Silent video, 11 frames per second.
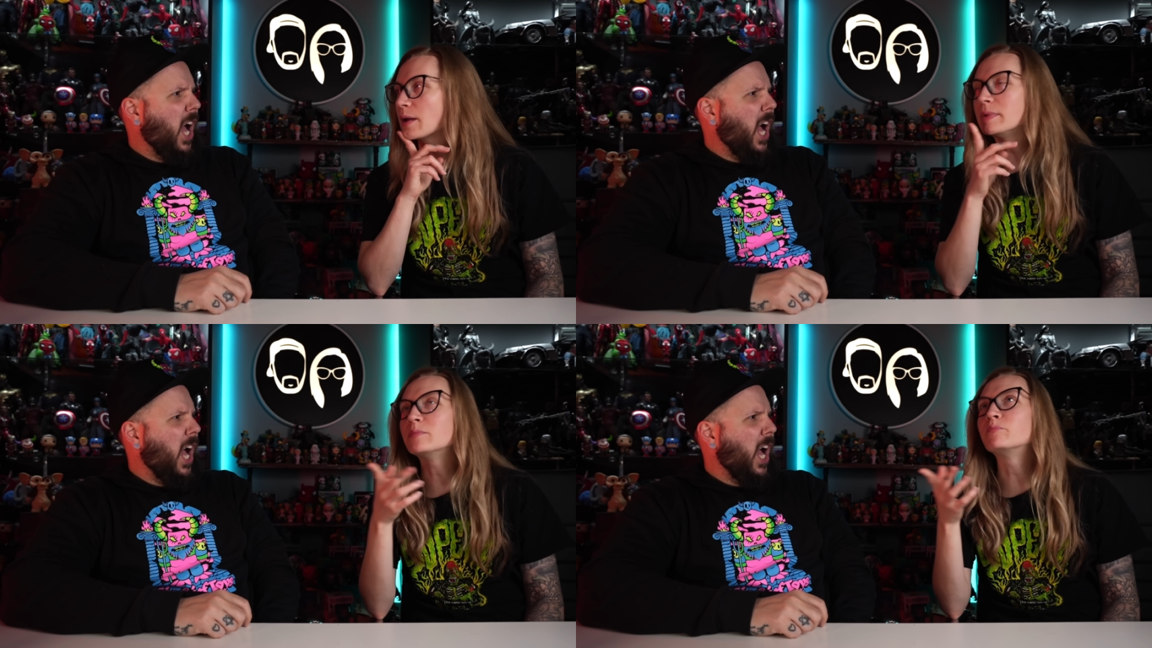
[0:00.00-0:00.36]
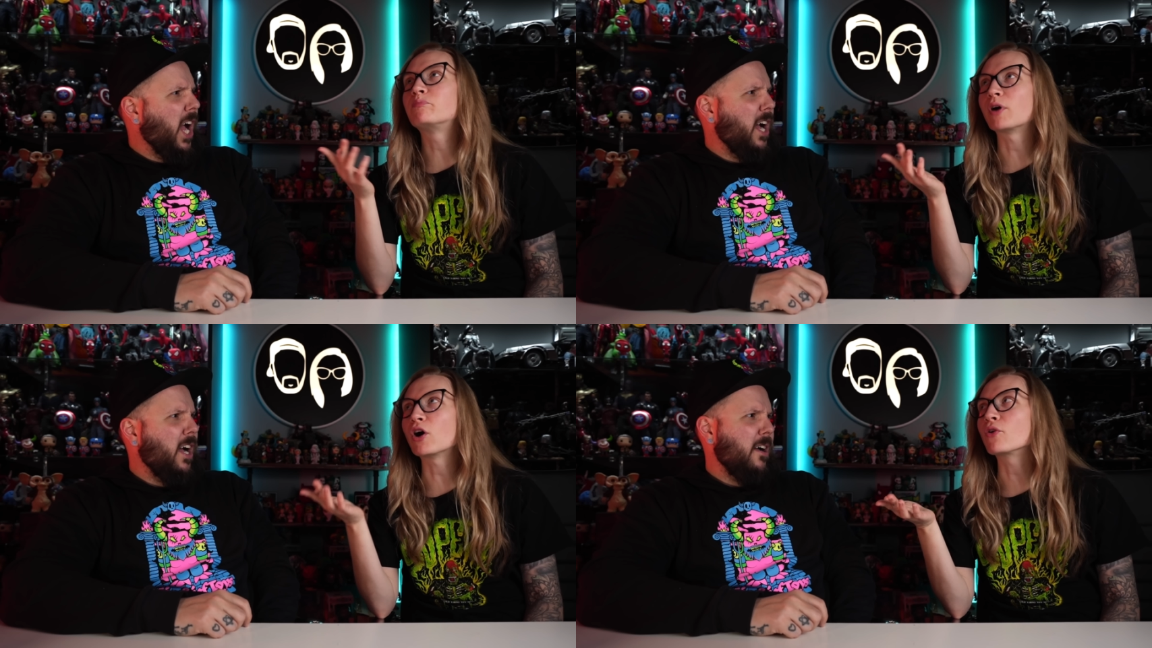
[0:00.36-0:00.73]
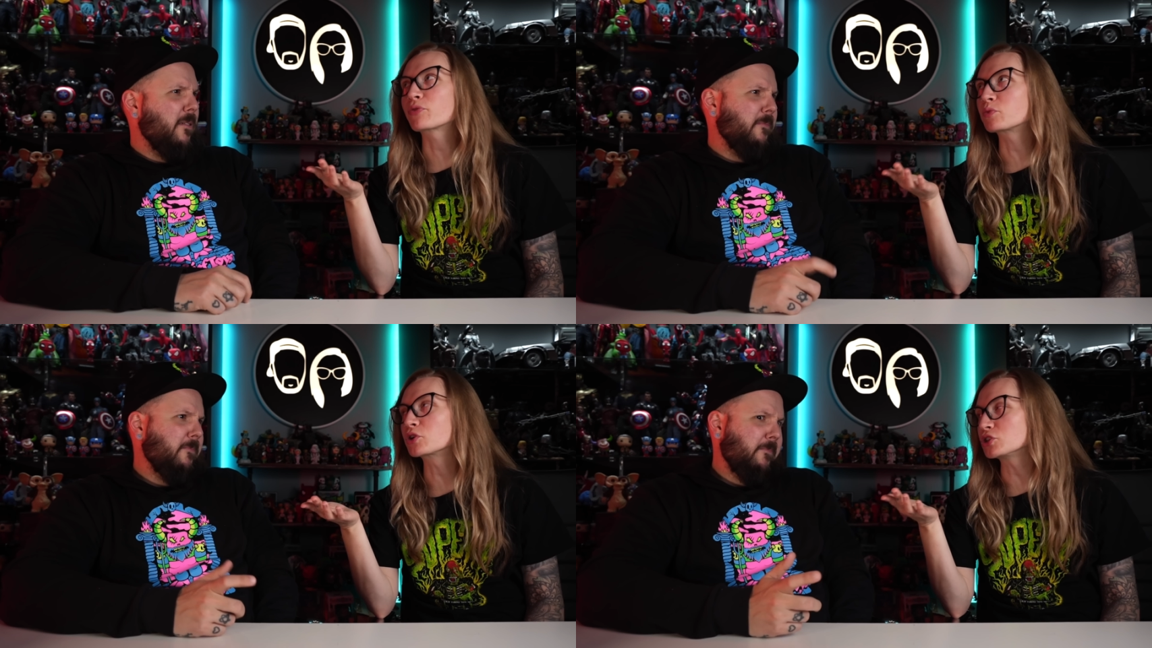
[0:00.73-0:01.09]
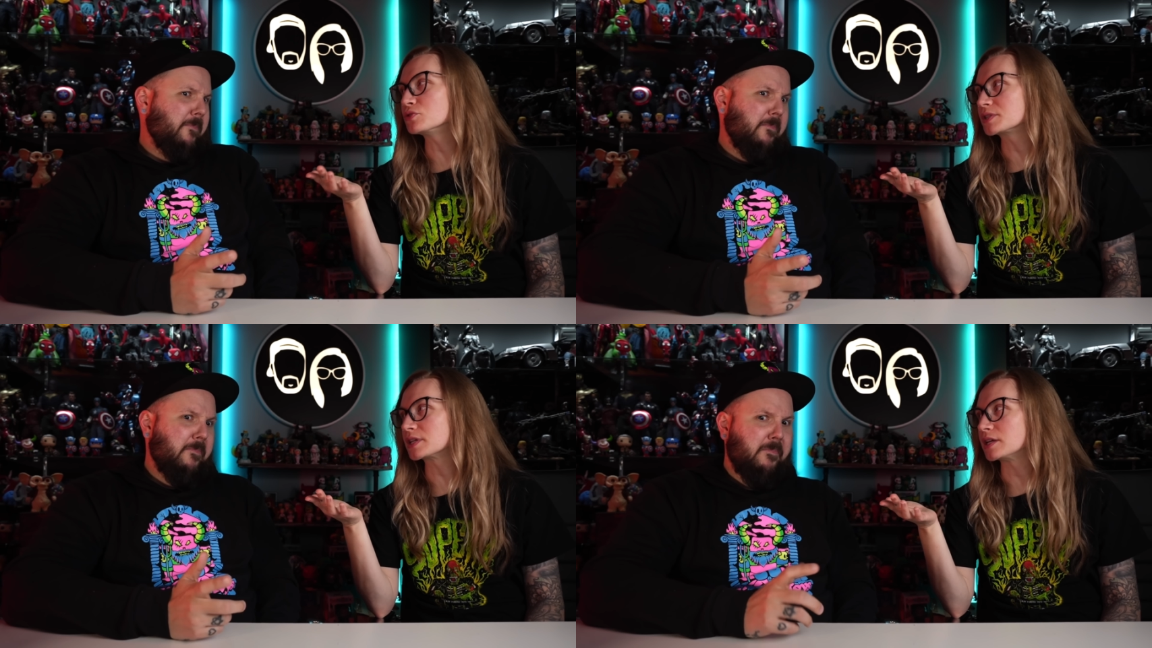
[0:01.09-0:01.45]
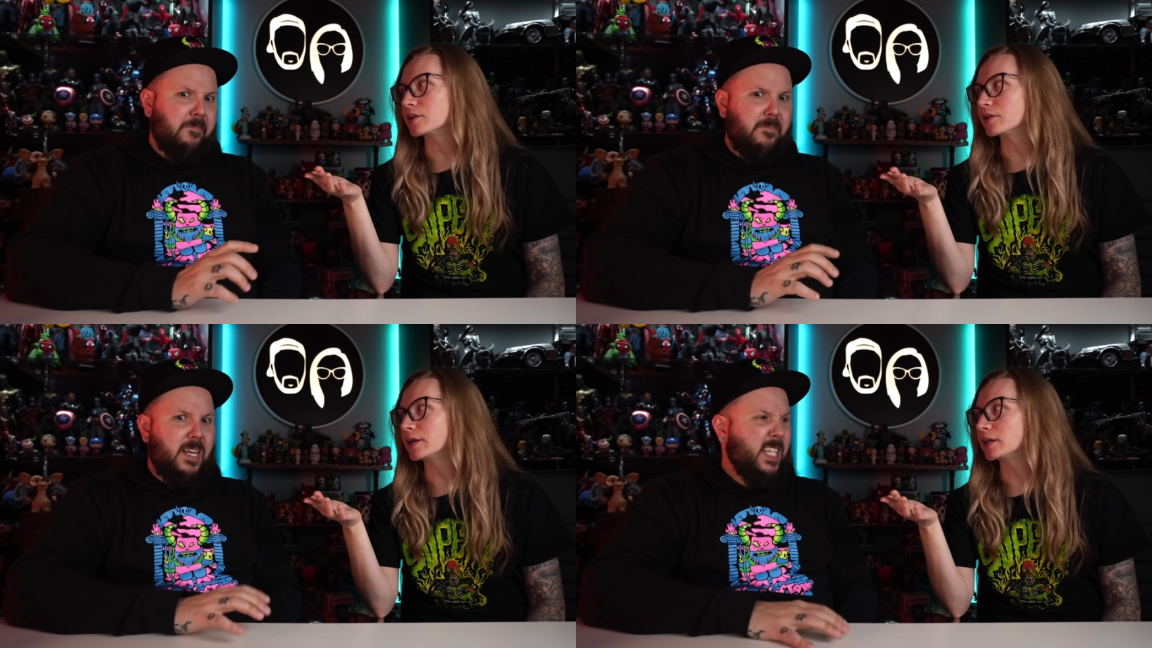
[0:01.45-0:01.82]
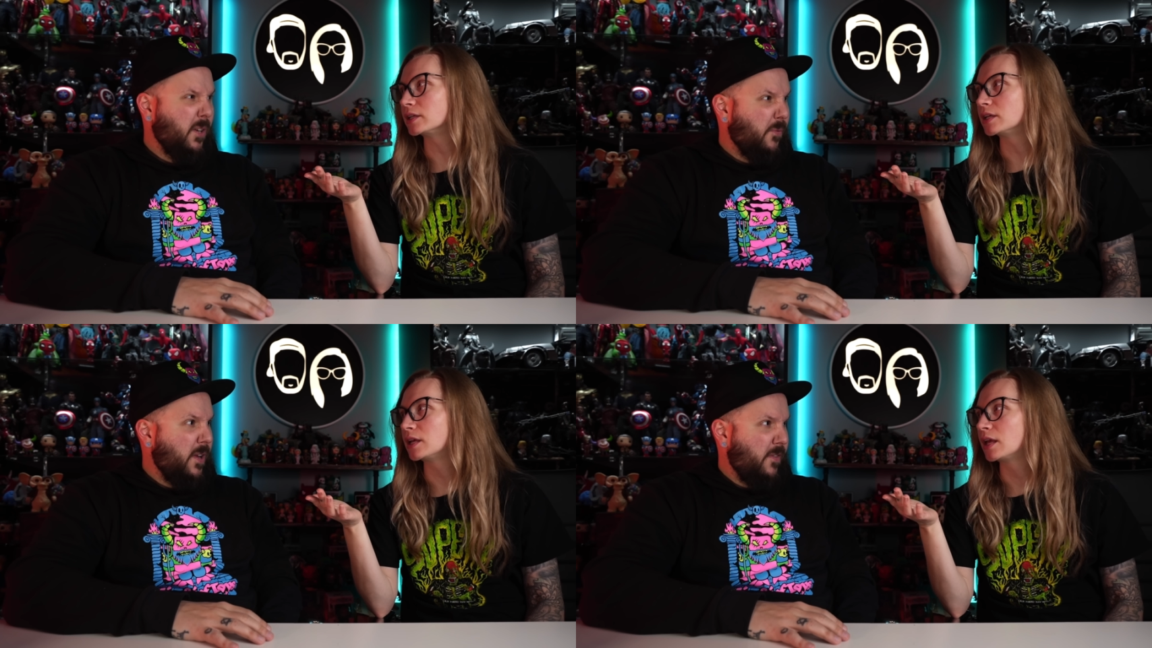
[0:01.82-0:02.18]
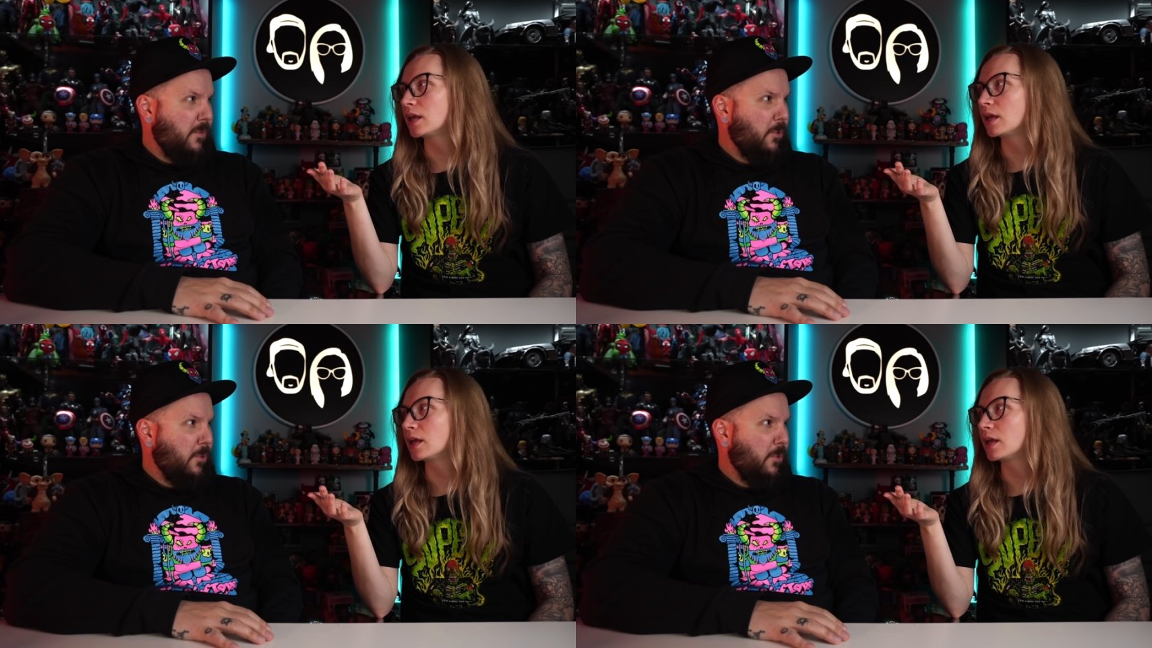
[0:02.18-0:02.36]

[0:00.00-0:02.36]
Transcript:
Speaker 1: I mean, both were used to hearing. It's a VV